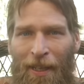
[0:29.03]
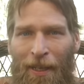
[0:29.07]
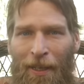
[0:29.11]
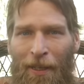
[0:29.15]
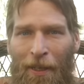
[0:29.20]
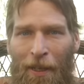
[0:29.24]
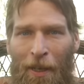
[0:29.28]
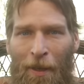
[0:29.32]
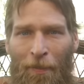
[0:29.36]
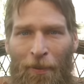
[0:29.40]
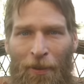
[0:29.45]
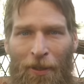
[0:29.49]
Like
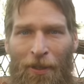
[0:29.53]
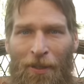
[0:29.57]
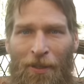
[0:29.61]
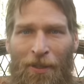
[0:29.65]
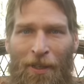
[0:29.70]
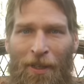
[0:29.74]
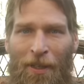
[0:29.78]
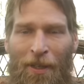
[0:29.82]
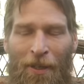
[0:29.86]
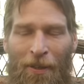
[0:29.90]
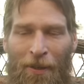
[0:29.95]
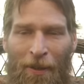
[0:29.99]
a couple years
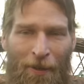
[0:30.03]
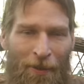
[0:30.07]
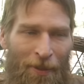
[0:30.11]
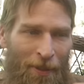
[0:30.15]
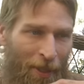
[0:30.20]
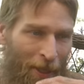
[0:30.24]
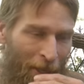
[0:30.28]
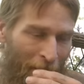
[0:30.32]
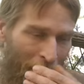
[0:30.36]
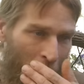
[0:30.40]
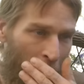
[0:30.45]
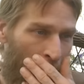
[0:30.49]
ago I
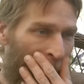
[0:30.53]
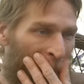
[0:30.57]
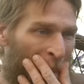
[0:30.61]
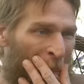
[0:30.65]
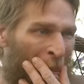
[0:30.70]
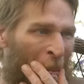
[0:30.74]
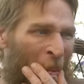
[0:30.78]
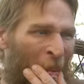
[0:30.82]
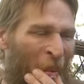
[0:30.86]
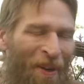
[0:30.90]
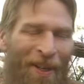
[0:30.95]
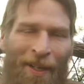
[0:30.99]
was like,
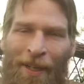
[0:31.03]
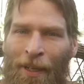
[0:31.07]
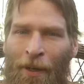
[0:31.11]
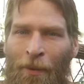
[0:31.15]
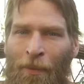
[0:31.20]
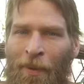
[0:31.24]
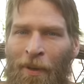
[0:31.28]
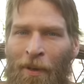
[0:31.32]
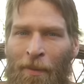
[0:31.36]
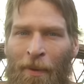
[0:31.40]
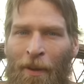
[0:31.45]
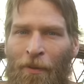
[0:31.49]
wanting to get
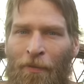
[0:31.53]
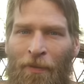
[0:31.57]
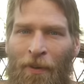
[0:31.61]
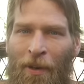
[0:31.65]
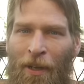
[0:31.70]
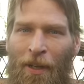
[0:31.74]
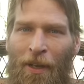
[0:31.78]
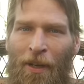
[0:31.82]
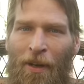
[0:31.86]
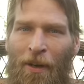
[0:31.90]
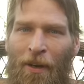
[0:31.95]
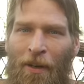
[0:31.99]
rid of my
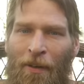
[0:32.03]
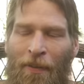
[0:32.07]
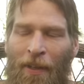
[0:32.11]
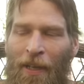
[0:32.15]
front yard.